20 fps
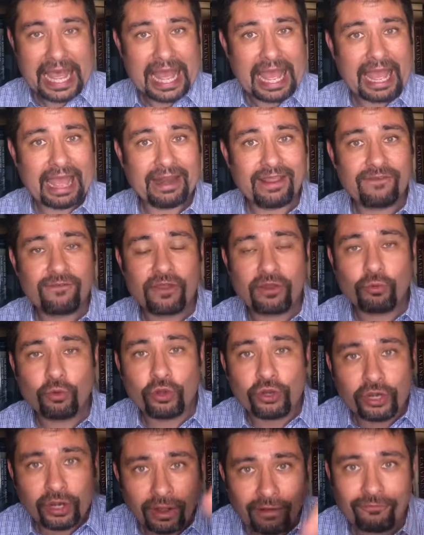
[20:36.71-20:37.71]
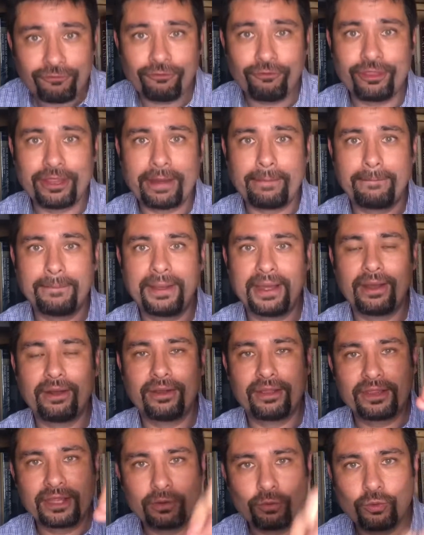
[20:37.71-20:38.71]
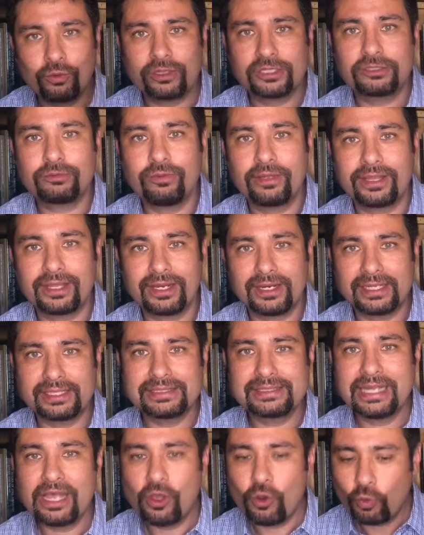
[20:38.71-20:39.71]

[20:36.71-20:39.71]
And if it were not for that power that works within us,